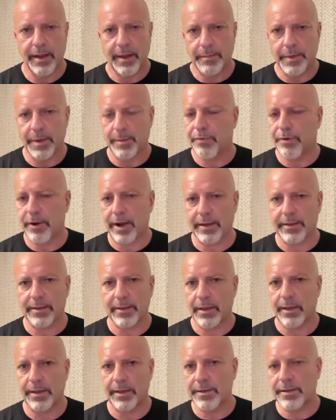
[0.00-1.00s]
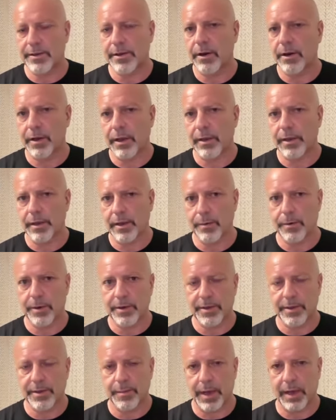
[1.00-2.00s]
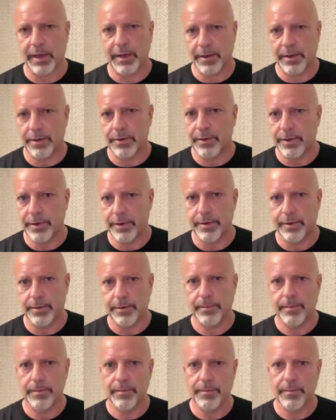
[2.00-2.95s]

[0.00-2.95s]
but practically it's not clear what Somalia could do.